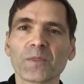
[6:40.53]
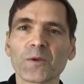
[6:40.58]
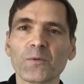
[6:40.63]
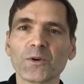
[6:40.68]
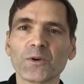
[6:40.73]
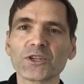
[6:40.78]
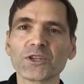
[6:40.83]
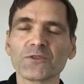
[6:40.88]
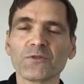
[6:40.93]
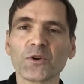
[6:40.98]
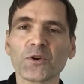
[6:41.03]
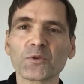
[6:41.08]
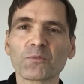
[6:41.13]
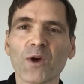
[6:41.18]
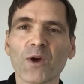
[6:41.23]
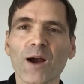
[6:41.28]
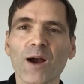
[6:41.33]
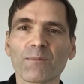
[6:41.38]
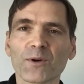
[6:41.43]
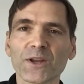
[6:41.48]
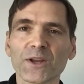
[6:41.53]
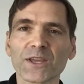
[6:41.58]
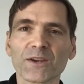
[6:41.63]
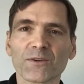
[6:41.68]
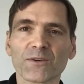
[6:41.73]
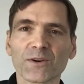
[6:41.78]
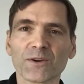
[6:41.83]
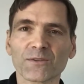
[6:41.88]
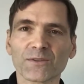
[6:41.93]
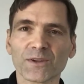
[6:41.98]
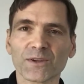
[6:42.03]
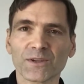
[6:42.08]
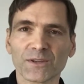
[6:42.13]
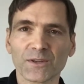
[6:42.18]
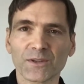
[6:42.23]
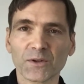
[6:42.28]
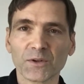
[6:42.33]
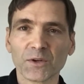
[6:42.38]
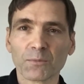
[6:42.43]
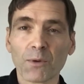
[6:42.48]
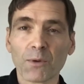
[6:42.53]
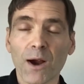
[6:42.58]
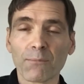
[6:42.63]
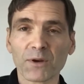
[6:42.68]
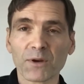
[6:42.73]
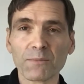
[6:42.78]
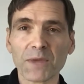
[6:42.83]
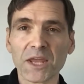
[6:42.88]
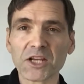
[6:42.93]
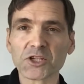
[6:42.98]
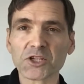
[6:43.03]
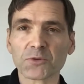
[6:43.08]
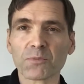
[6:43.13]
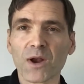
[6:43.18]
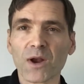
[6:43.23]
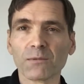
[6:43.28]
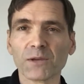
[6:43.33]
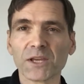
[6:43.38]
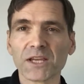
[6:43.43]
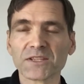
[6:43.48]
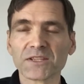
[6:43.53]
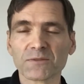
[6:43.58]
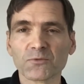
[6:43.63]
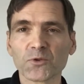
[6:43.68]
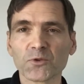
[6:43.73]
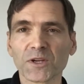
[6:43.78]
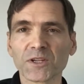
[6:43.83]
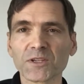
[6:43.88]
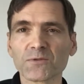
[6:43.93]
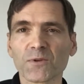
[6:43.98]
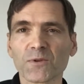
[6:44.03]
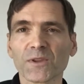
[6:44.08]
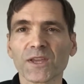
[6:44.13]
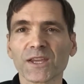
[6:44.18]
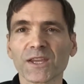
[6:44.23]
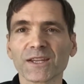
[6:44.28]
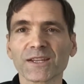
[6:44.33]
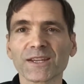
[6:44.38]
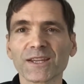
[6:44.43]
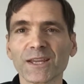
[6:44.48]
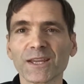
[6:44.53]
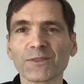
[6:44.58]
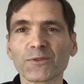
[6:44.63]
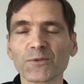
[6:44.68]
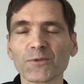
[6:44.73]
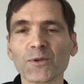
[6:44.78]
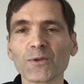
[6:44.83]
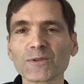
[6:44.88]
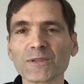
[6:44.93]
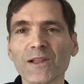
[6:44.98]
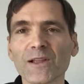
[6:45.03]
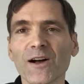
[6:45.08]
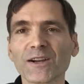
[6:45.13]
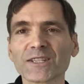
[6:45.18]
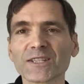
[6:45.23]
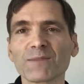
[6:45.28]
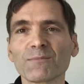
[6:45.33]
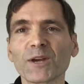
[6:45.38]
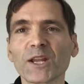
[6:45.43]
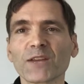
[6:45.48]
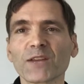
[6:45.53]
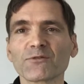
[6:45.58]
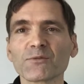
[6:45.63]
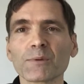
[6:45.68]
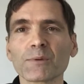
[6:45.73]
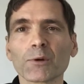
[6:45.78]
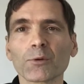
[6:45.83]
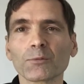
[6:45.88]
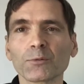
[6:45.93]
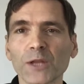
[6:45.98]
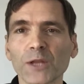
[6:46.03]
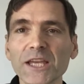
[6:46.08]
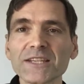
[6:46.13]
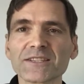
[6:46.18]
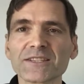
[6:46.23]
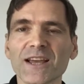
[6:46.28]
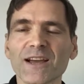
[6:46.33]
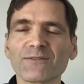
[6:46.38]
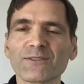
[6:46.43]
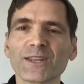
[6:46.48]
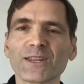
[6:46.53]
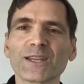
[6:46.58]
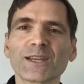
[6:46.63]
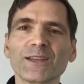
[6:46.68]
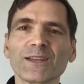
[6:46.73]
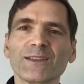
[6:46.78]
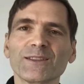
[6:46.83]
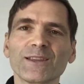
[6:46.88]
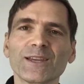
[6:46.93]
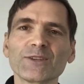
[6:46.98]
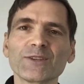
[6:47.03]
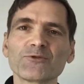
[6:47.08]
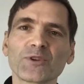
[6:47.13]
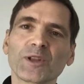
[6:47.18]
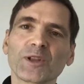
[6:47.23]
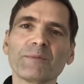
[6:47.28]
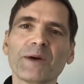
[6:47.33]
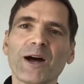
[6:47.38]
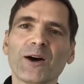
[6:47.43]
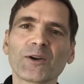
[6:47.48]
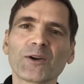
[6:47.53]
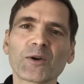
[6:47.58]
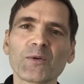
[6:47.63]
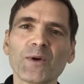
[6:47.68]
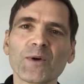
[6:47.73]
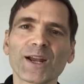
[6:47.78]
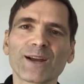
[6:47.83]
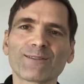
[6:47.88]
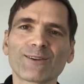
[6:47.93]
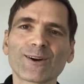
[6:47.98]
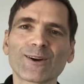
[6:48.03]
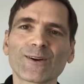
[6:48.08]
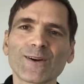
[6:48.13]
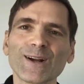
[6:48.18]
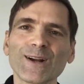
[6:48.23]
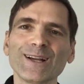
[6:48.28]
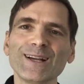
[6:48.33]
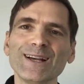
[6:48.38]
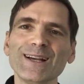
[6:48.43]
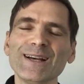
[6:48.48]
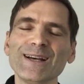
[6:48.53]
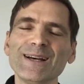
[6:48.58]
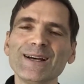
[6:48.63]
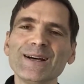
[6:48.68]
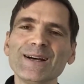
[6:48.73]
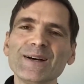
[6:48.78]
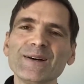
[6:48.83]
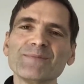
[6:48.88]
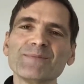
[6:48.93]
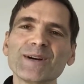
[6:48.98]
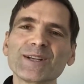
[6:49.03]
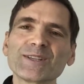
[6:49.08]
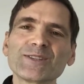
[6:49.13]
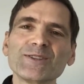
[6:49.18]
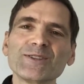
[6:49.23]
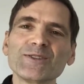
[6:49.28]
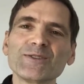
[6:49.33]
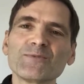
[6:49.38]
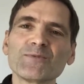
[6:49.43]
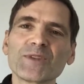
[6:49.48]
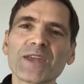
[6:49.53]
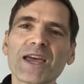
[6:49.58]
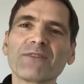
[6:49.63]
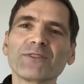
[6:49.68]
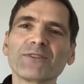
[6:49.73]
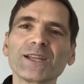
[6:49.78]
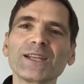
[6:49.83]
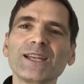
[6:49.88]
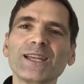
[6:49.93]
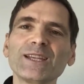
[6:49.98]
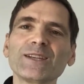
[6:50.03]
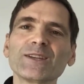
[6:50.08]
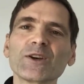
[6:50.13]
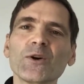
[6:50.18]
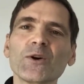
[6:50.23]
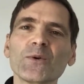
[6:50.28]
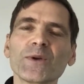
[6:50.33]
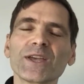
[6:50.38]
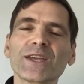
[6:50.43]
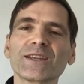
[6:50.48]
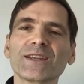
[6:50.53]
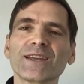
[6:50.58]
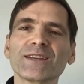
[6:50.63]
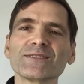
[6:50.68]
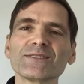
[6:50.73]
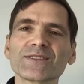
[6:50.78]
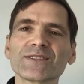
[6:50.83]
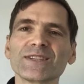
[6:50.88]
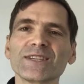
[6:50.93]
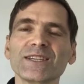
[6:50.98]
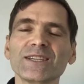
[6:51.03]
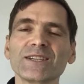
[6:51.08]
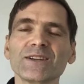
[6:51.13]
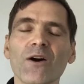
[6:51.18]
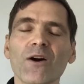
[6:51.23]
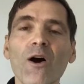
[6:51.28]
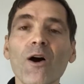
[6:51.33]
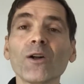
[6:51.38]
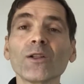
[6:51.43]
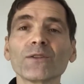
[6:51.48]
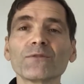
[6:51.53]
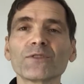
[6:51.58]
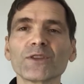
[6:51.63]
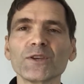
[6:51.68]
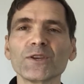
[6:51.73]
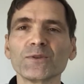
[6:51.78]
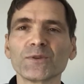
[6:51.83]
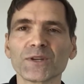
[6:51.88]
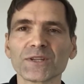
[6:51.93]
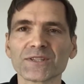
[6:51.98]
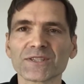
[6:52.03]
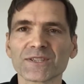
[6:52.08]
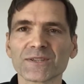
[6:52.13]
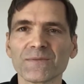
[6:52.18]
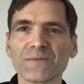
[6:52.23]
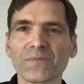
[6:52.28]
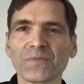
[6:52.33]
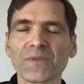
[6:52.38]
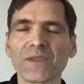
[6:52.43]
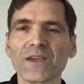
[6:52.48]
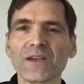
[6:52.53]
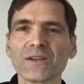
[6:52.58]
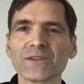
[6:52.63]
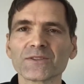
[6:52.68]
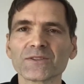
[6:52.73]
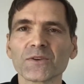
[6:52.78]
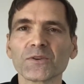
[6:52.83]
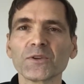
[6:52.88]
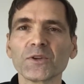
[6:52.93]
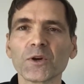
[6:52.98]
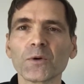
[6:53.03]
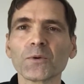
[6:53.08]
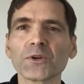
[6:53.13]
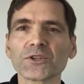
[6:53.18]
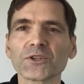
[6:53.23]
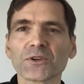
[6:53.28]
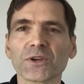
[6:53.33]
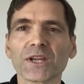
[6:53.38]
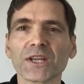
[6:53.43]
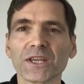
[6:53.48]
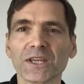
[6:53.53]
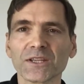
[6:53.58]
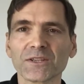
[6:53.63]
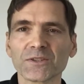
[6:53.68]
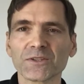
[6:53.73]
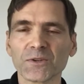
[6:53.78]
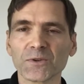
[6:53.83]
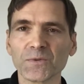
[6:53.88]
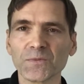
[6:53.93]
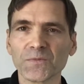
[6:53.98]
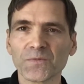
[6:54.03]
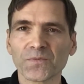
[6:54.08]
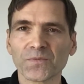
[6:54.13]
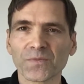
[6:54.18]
Once you've owned property, or you know, your property manager probably has some tricks where they could get through those locks. They might have to be replaced after they drill them out or whatever. But you definitely need to go in and see all of the units so you know what you're getting into.